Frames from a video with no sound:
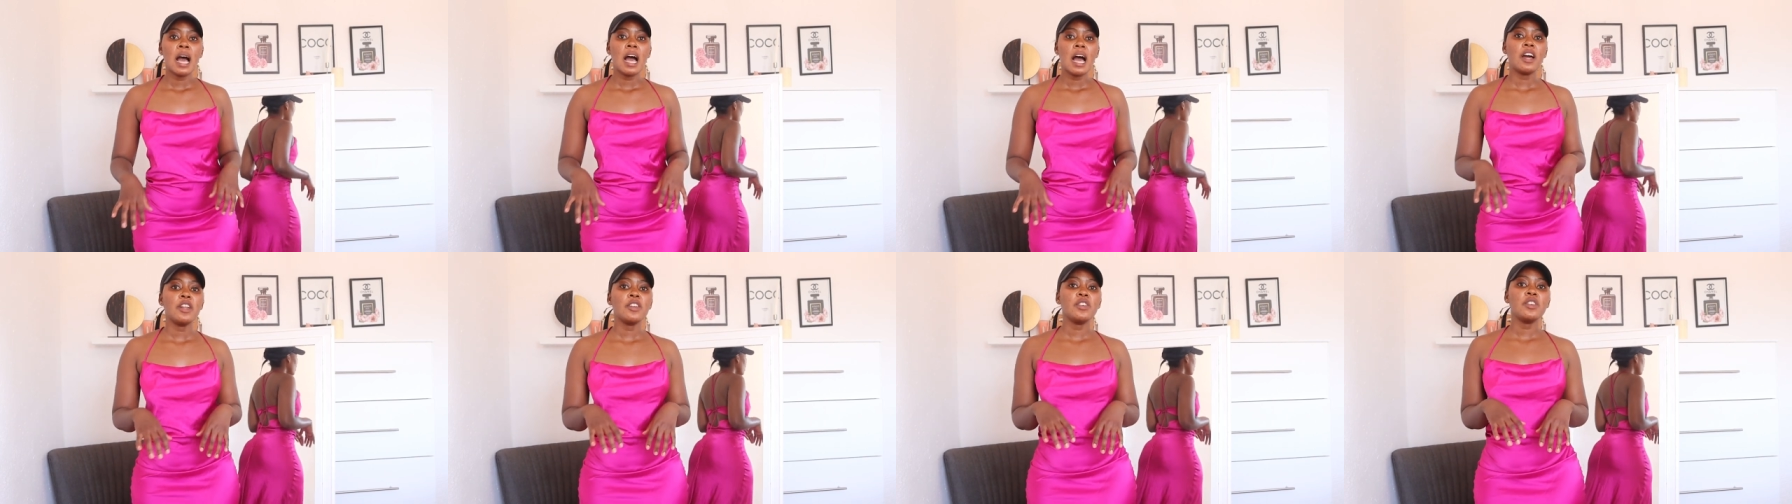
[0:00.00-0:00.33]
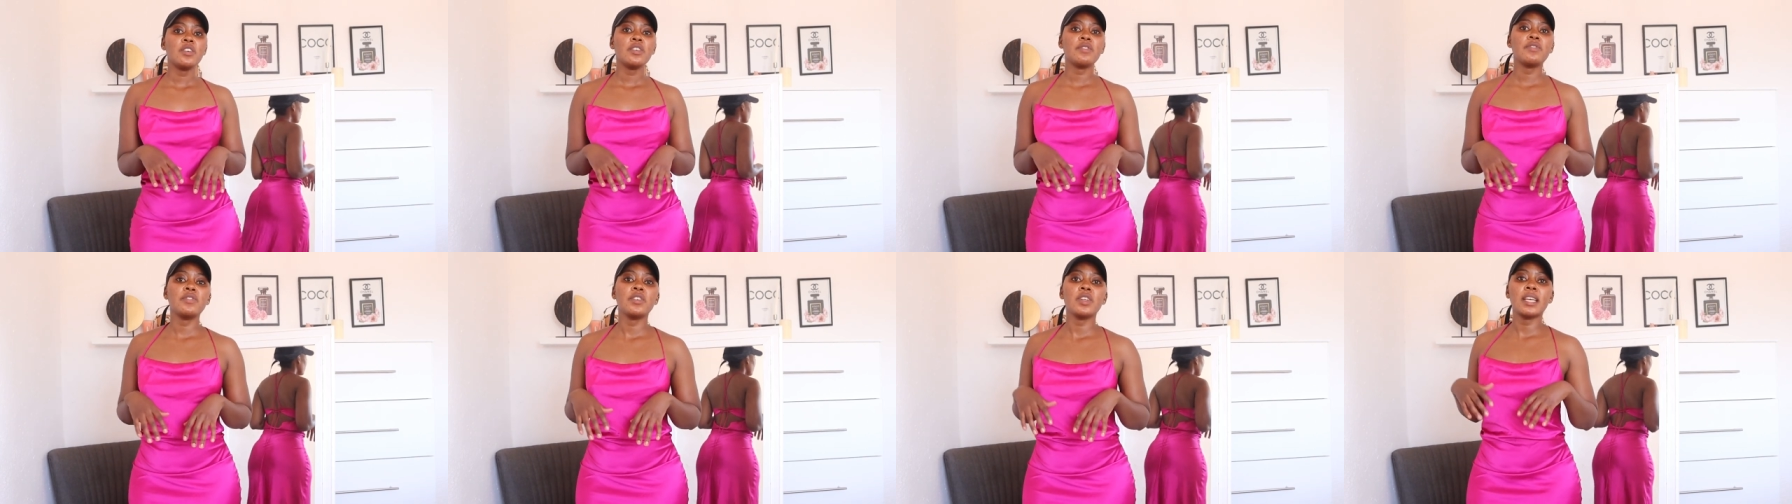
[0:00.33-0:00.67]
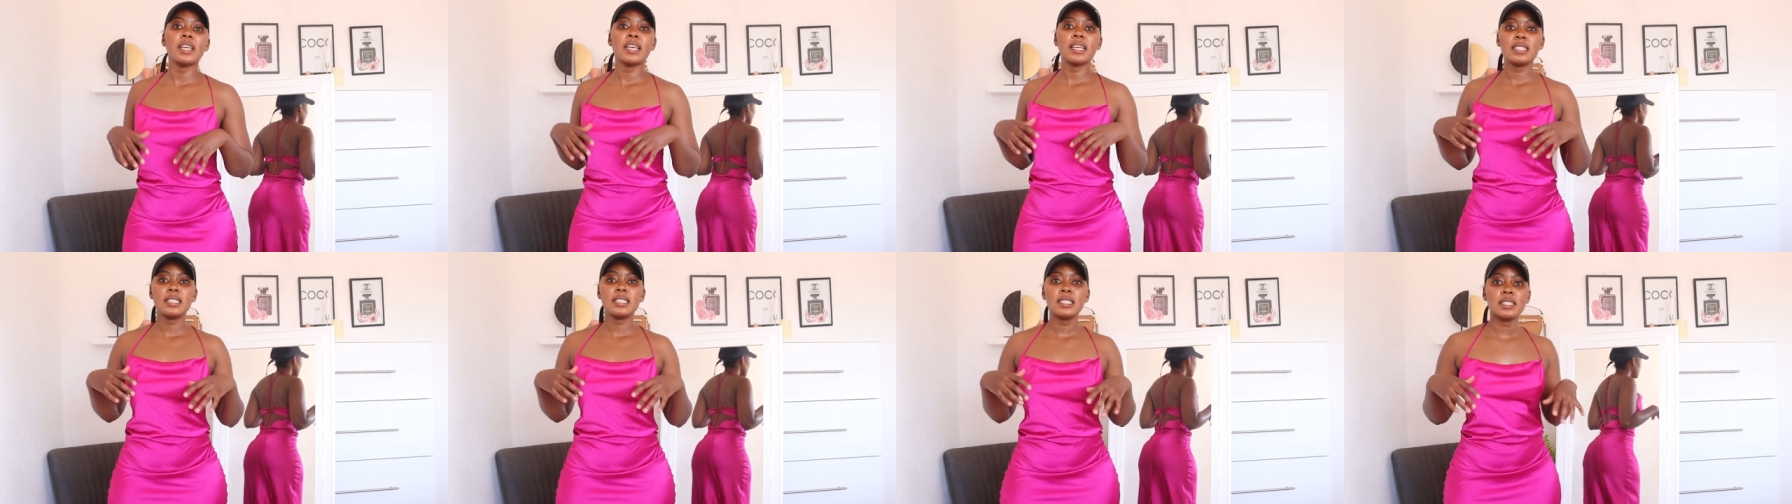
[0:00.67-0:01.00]
I don't know if you
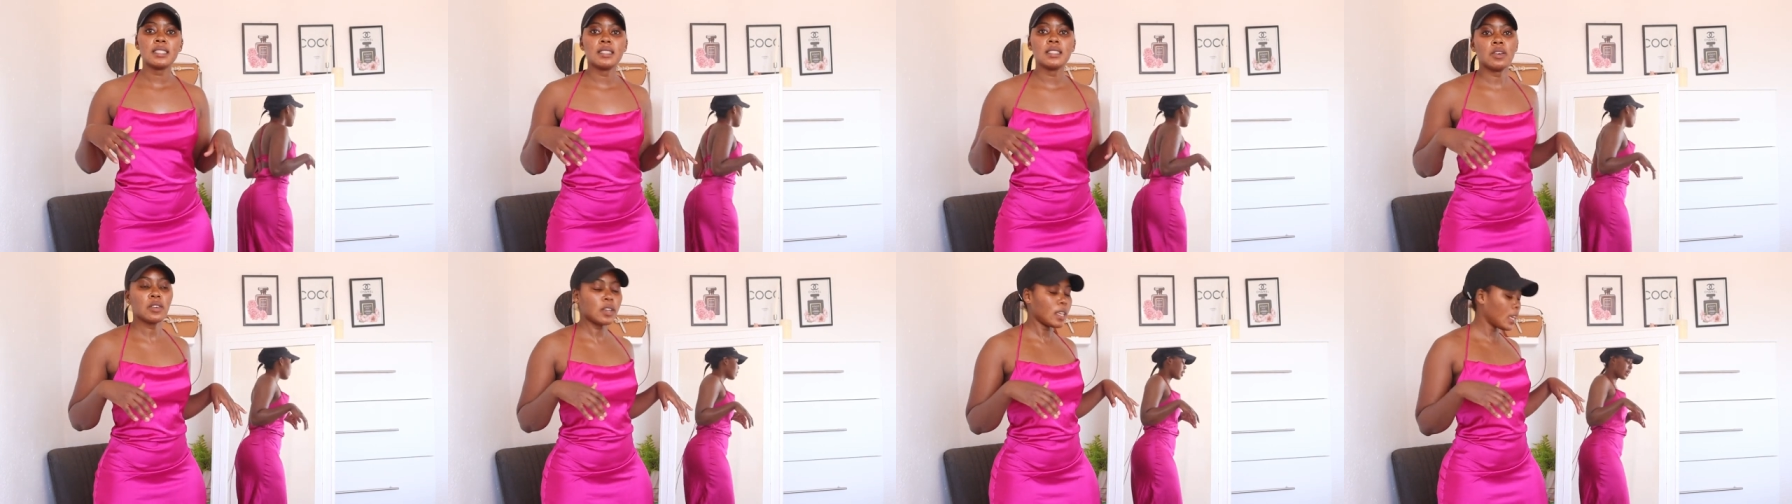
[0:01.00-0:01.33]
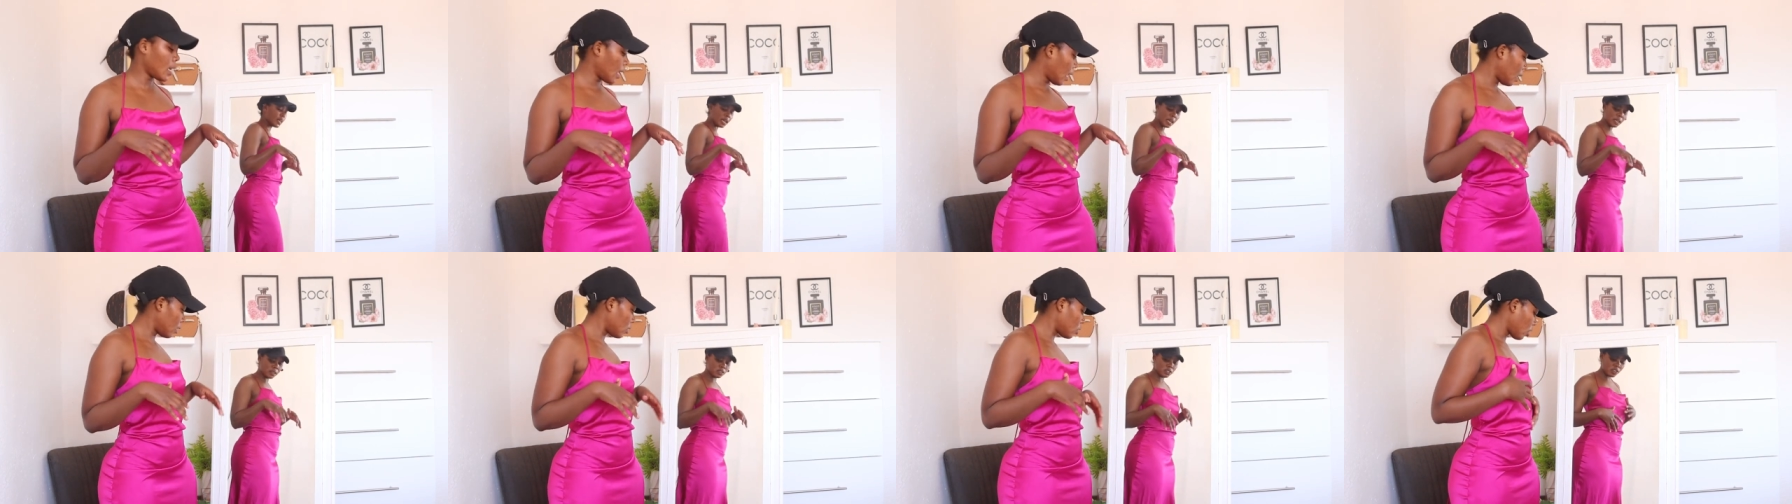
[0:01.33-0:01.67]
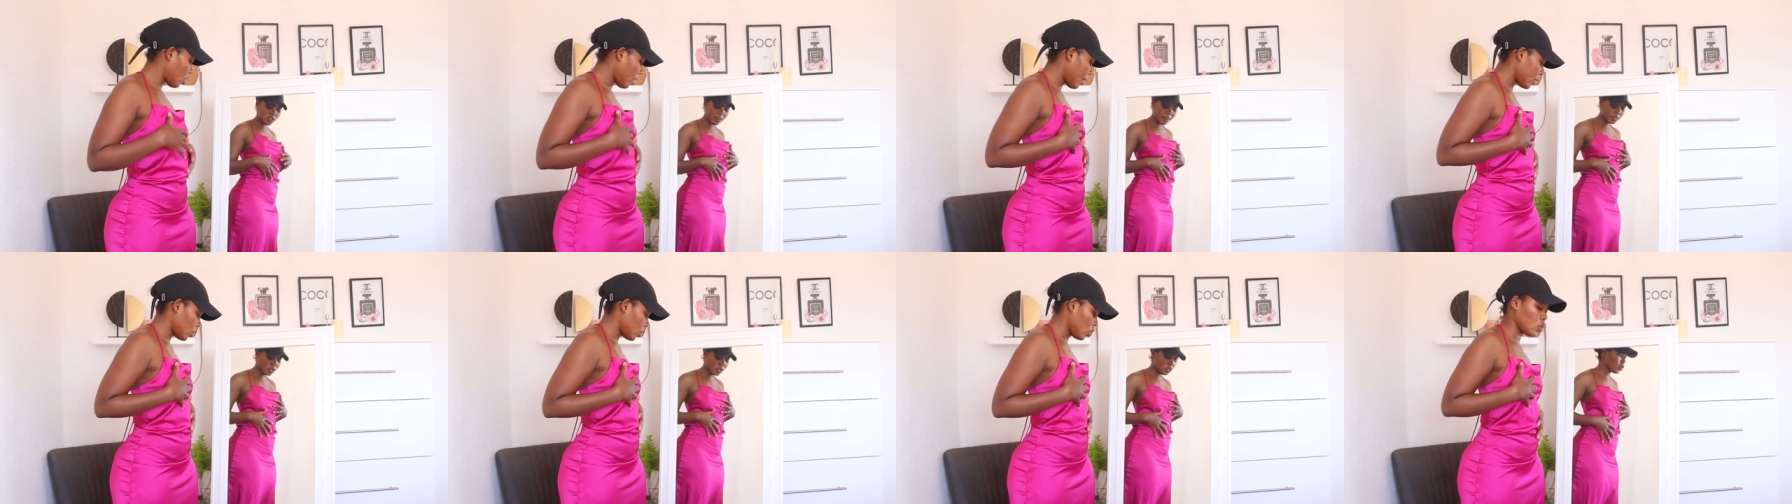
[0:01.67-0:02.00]
guys, okay, I'll
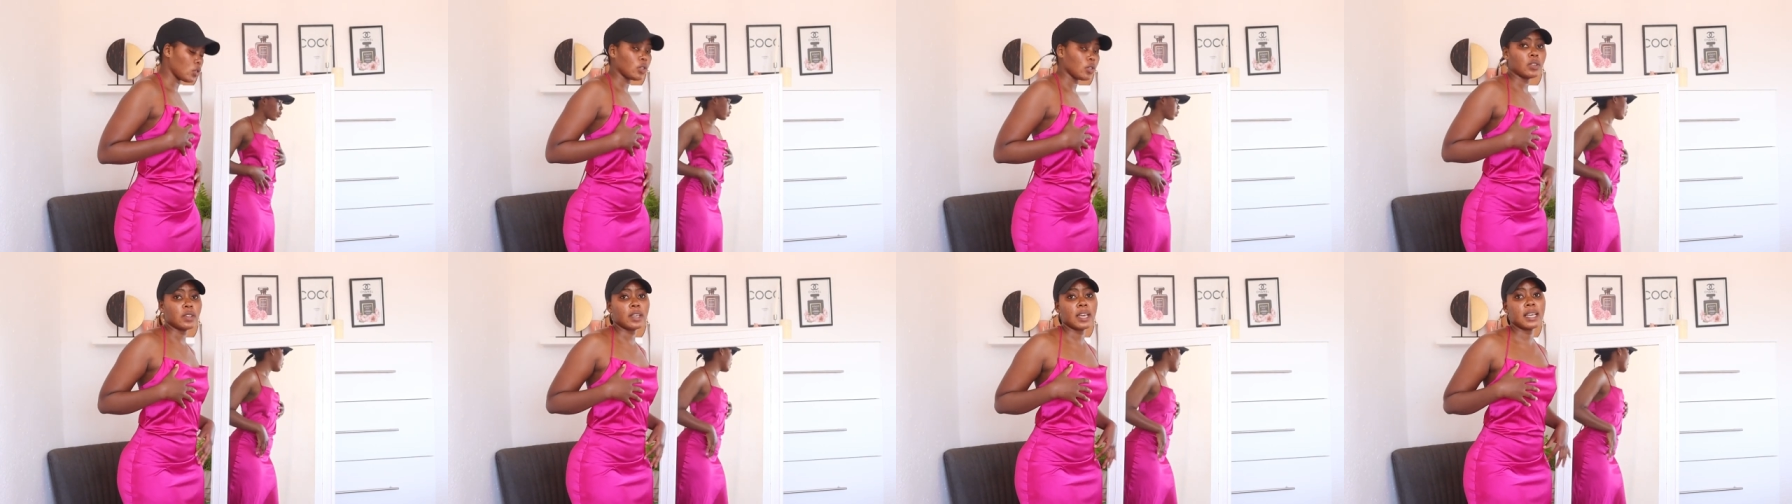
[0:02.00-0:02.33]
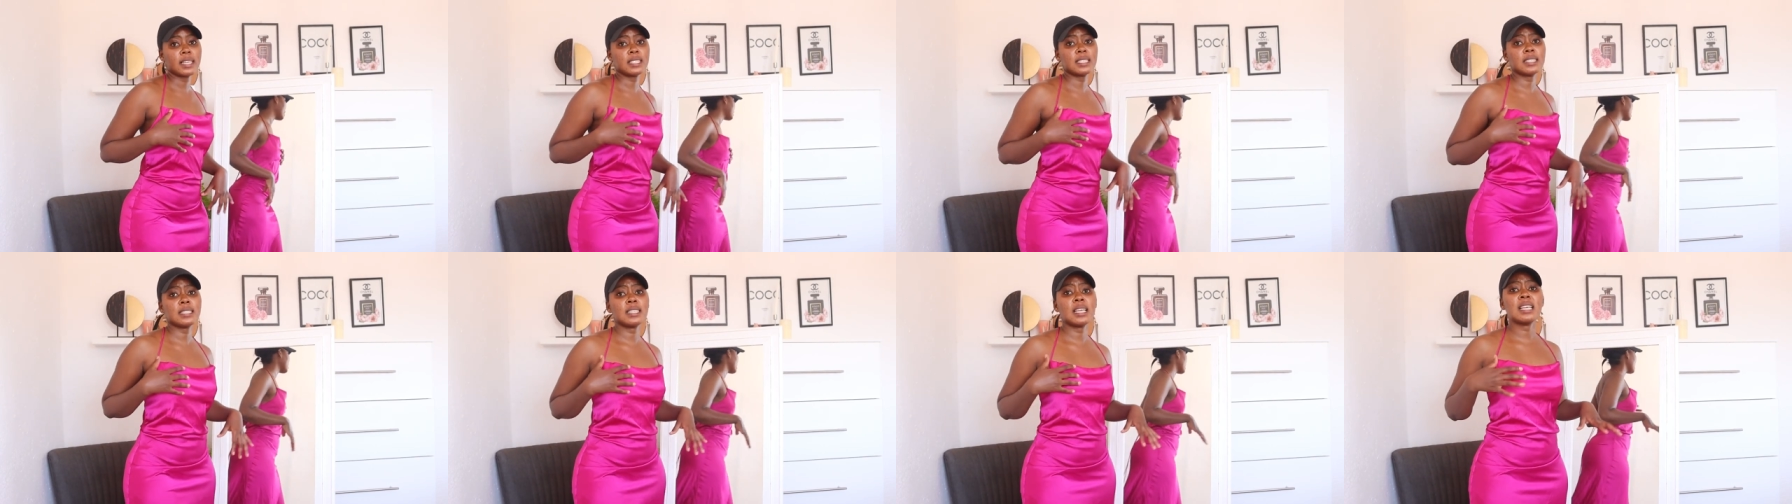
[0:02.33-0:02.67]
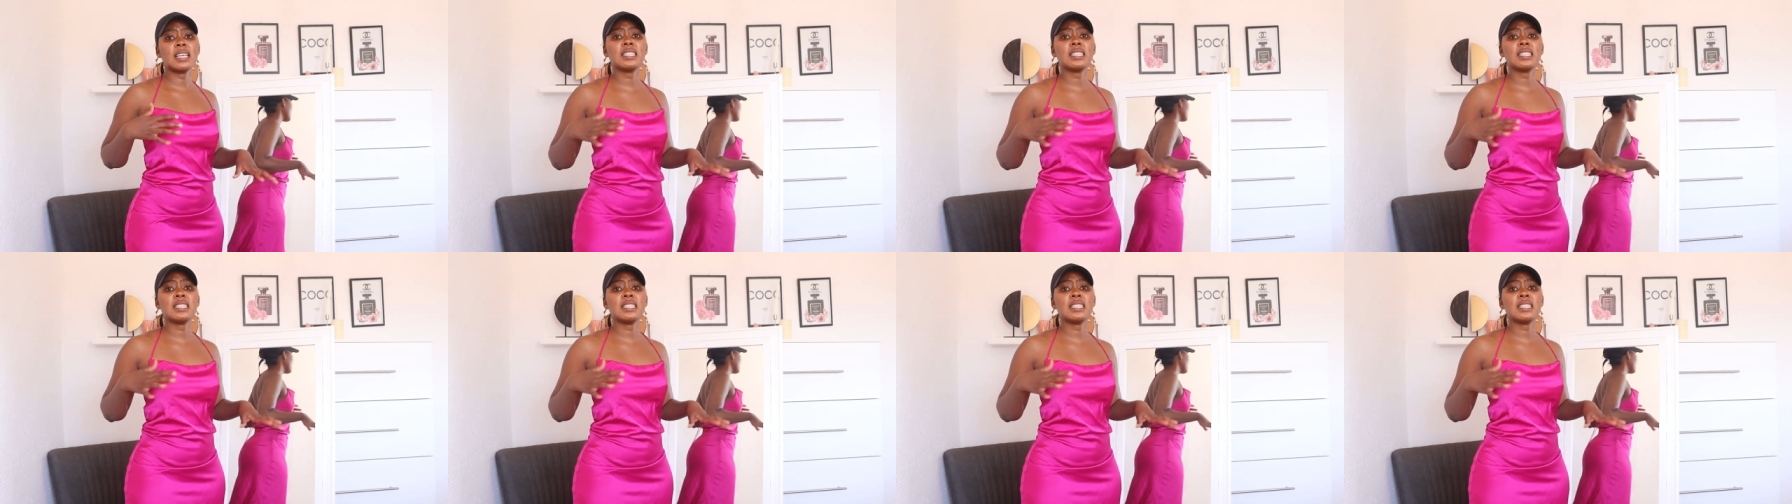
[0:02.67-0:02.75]
try and show you guys.